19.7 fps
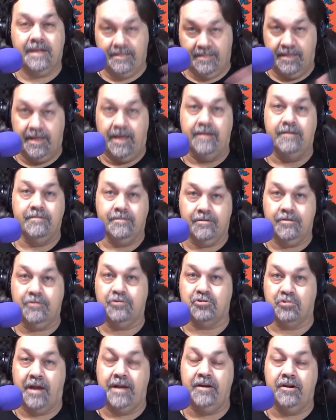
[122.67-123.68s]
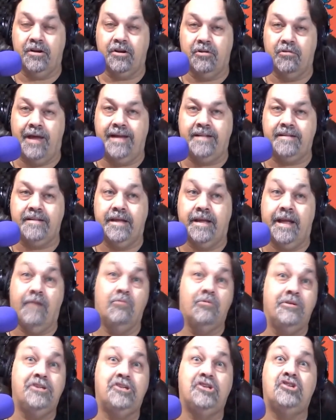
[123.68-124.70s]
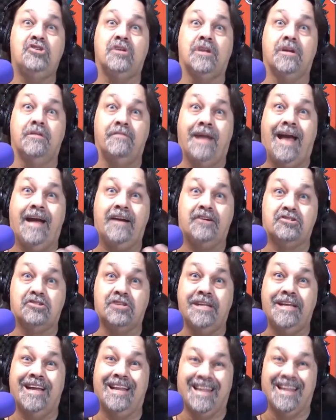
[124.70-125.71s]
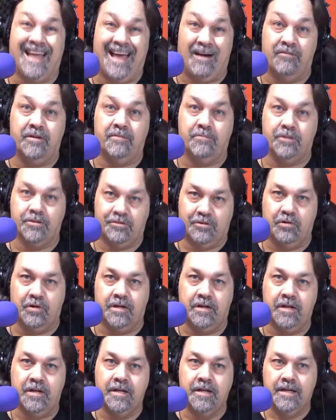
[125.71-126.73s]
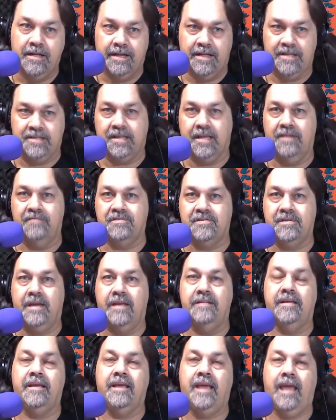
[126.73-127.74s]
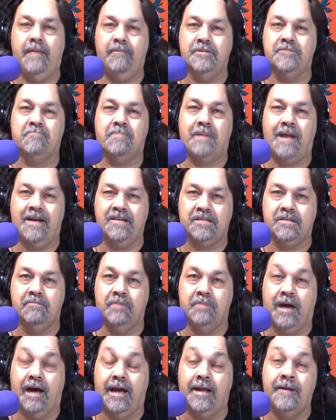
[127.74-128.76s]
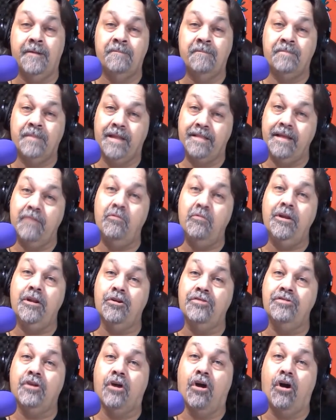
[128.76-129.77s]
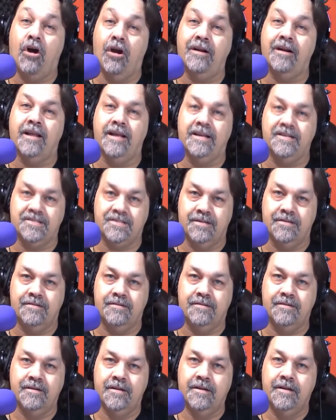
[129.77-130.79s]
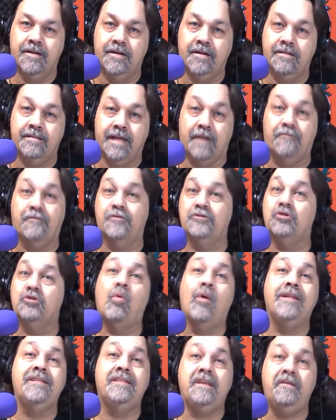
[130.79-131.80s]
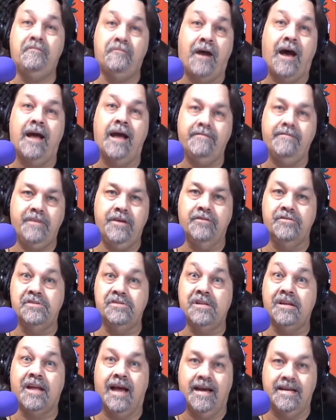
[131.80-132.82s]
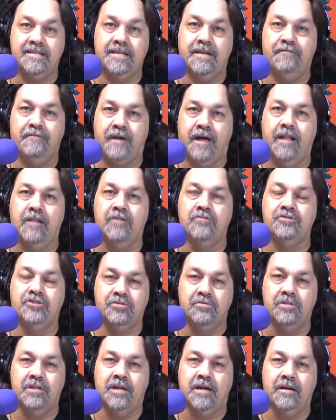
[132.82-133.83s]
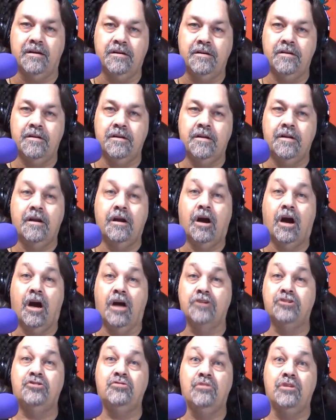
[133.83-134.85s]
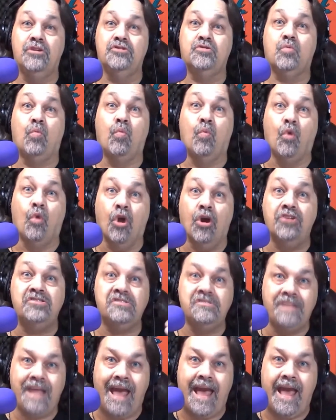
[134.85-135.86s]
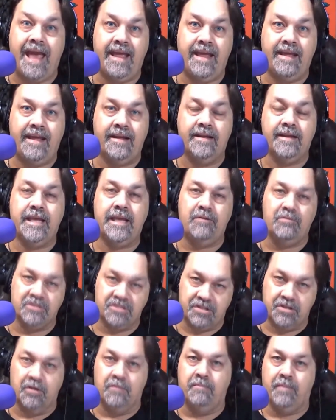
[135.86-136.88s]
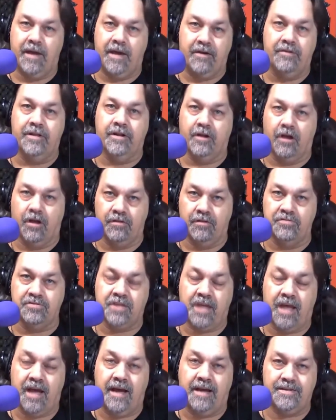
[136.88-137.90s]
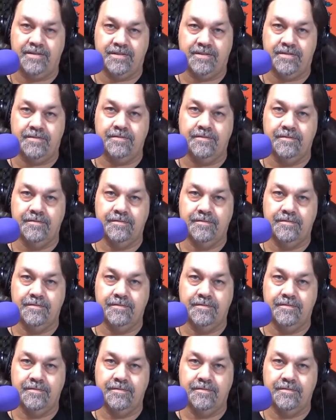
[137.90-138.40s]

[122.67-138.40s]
and then tried to correct it. And we should have actually allowed him to do it instead of saying the game has passed him by. And then we learned the hard lesson that for 25 years, the guys that followed Shula on Shula's worst day, he was still better than all those guys,